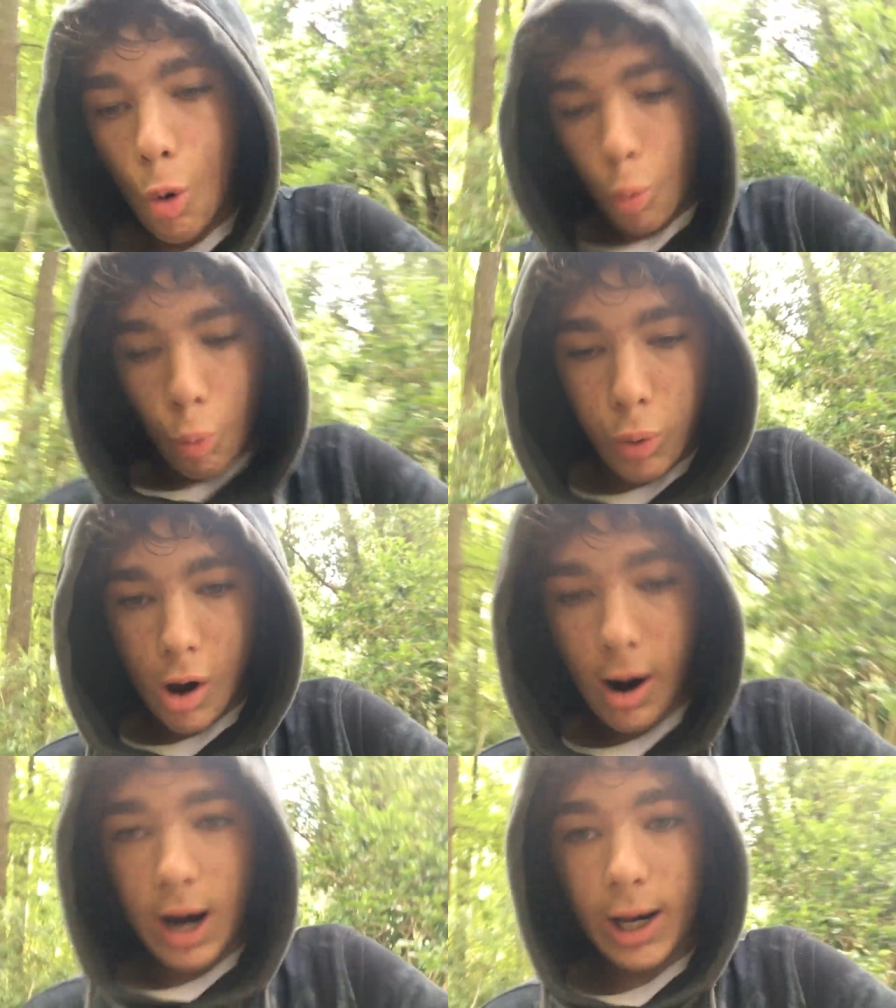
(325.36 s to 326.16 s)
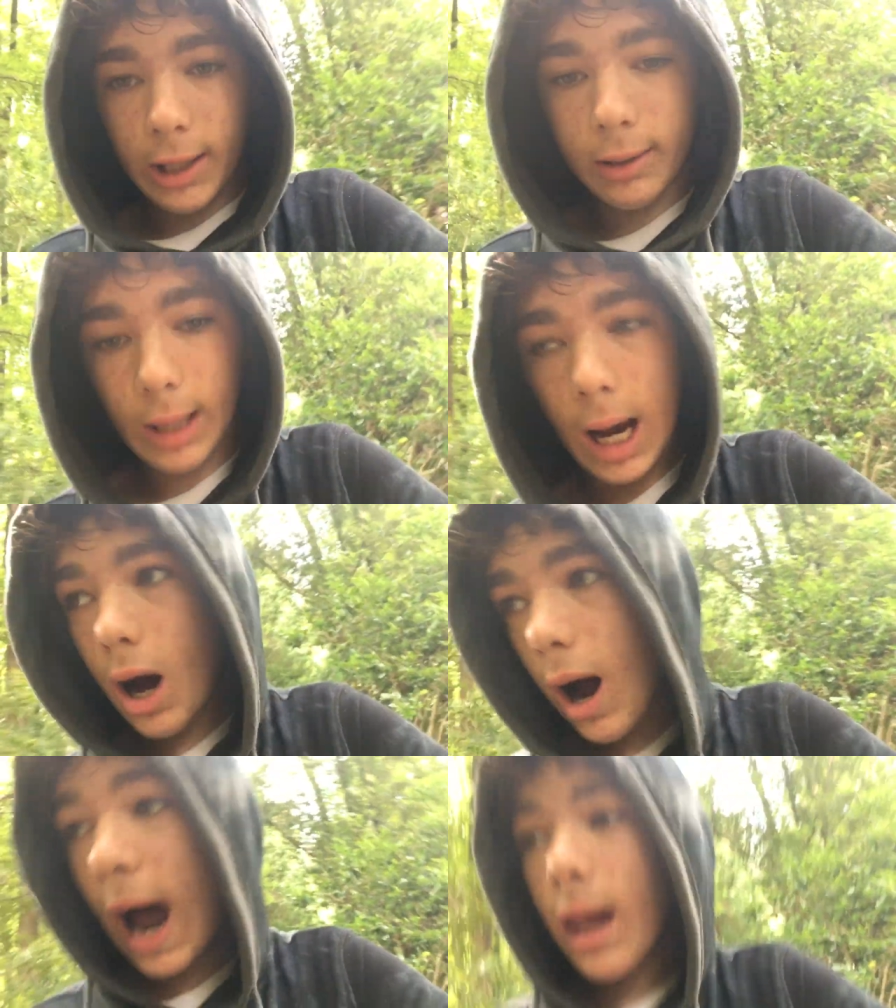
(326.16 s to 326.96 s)
well, guys,
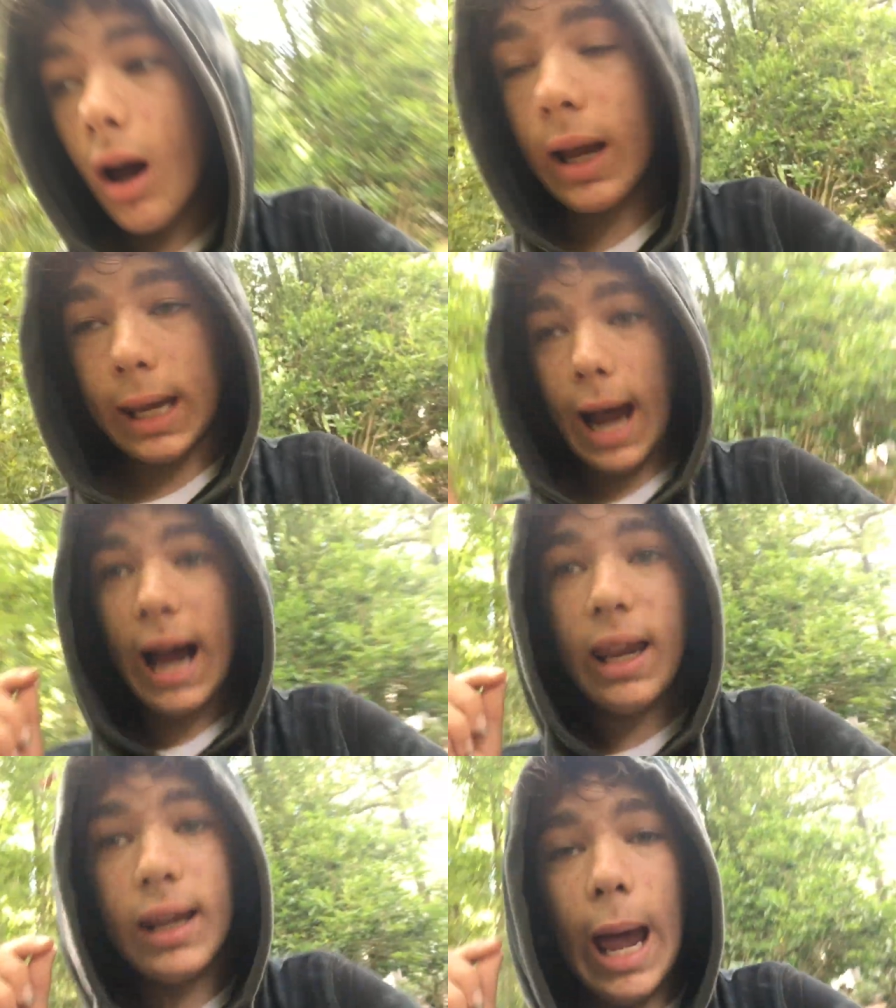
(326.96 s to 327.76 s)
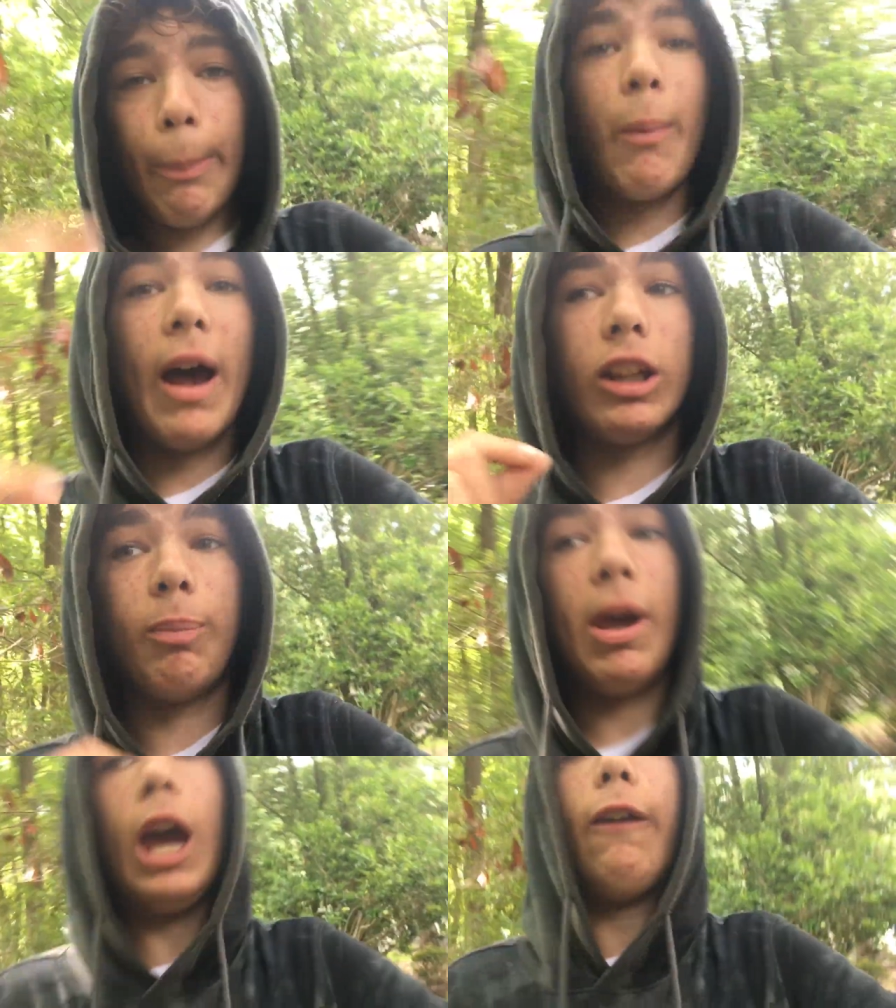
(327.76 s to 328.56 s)
uh, I uh, I kept them as a
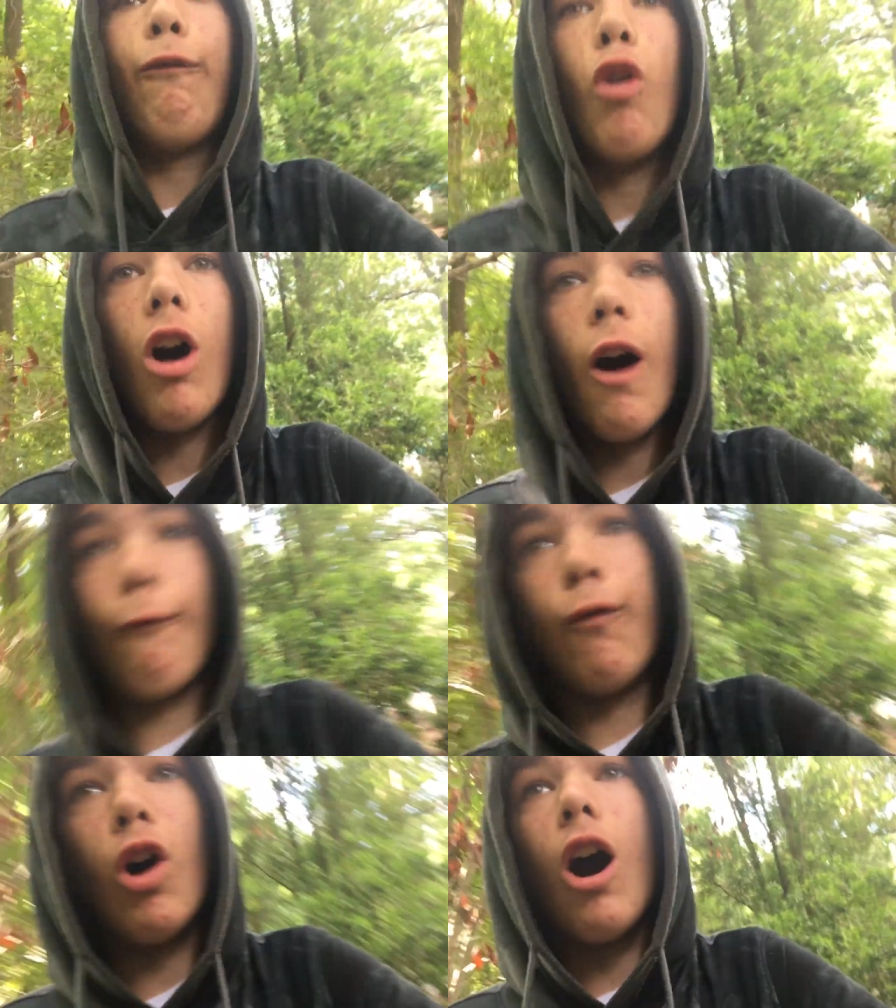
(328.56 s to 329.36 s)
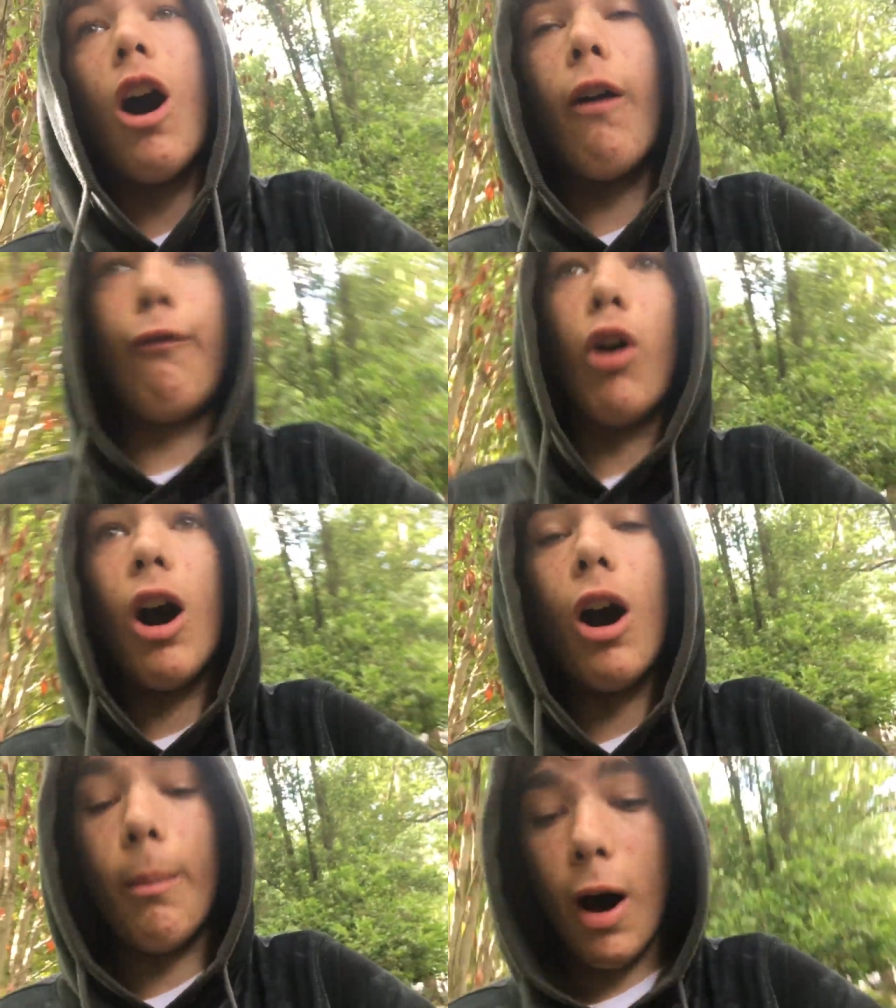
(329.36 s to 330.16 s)
pet for for for
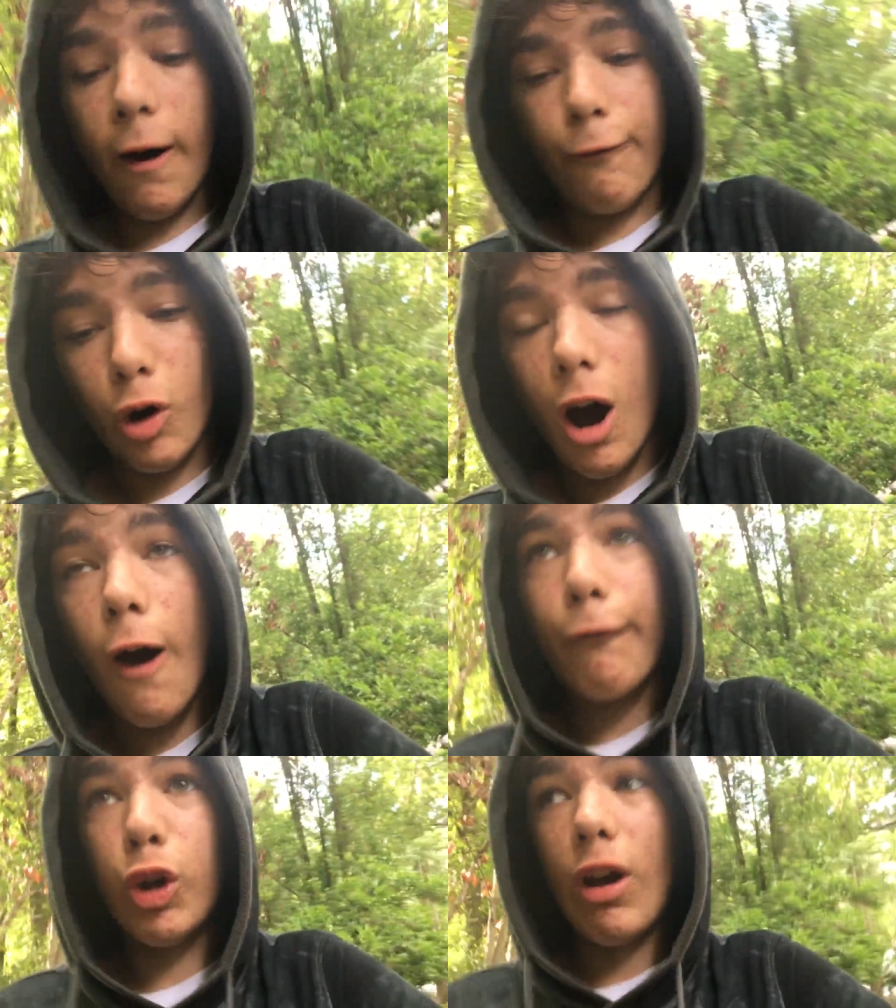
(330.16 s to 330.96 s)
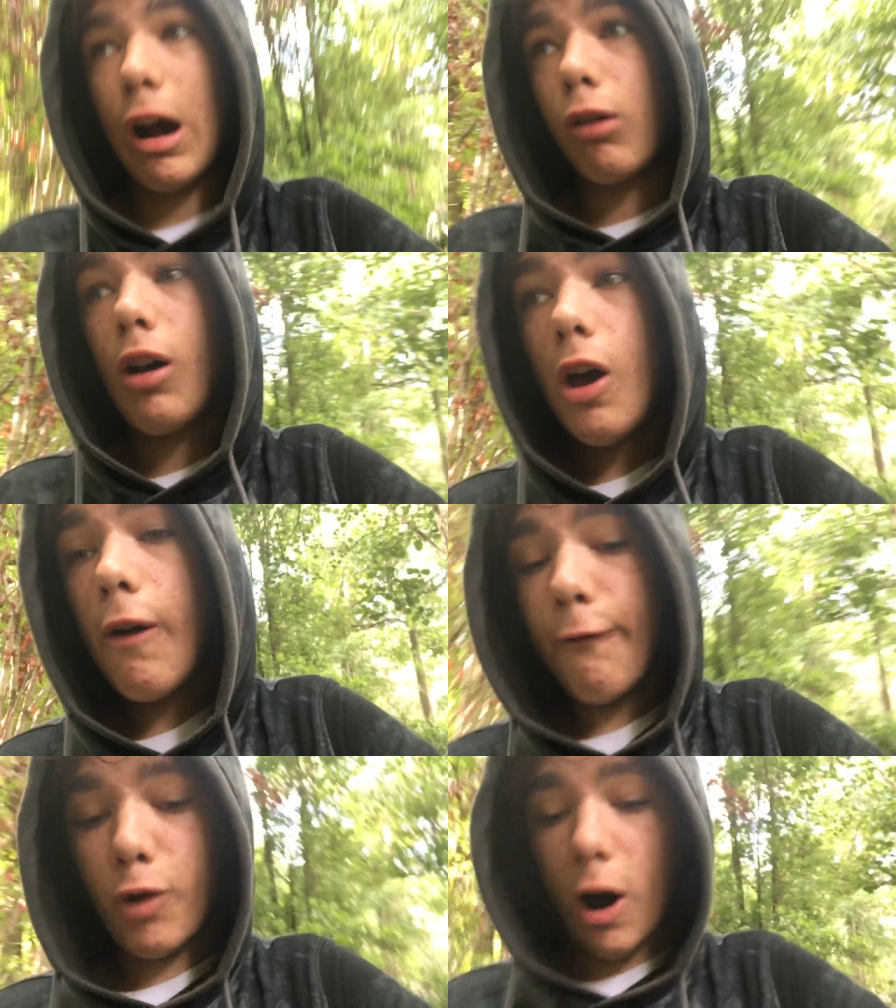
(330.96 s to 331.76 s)
um for a few hours
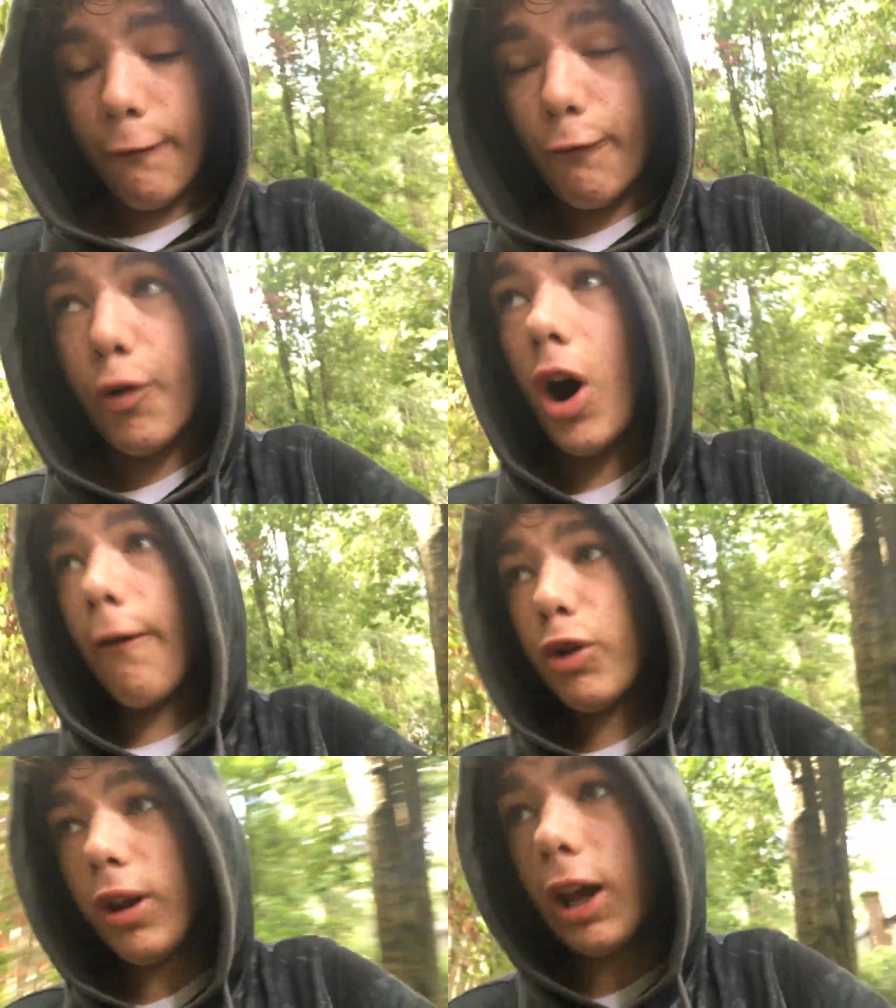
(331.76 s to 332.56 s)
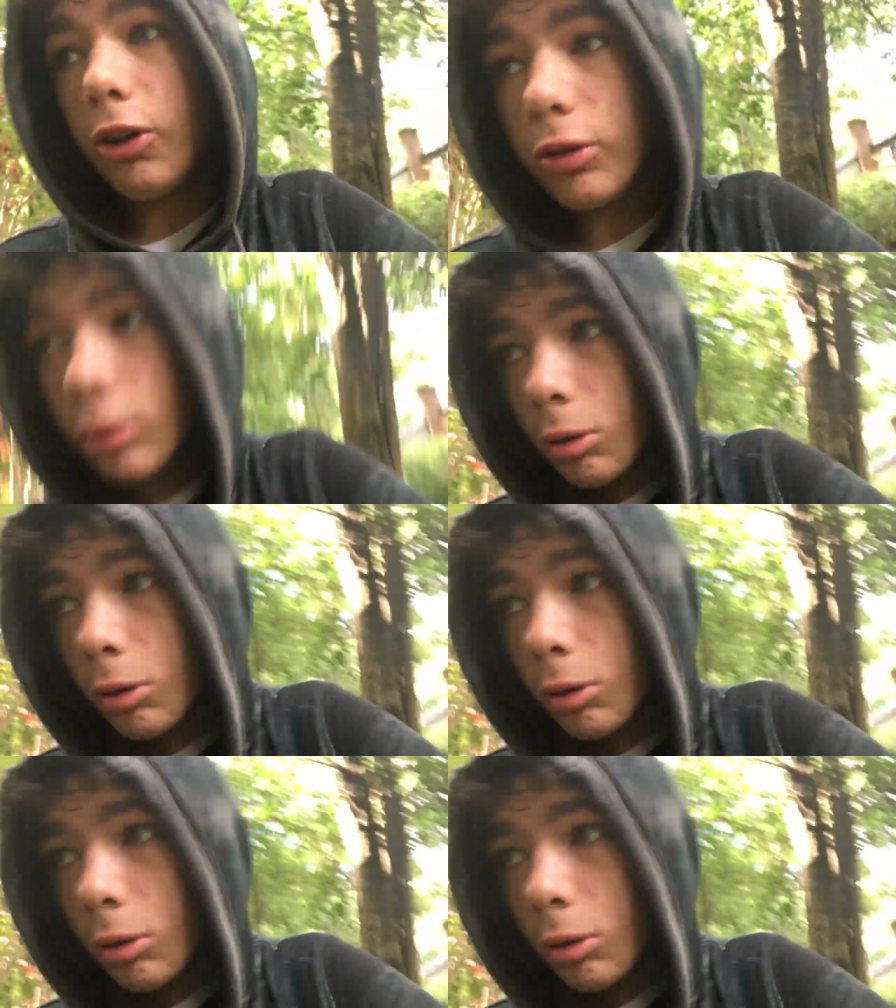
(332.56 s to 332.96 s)
for uh, for a few days.